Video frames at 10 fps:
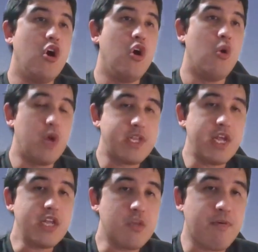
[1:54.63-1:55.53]
What
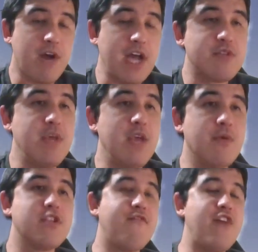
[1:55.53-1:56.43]
did surprise me
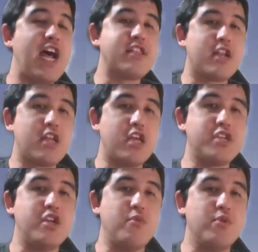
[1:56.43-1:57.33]
was the fact that
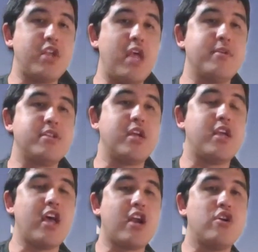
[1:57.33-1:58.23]
Kitchen was able to
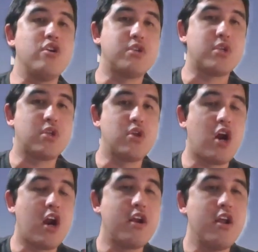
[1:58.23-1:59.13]
get a good
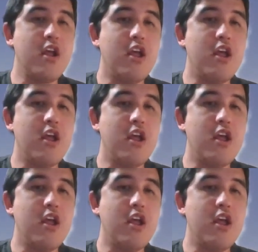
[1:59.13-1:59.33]
start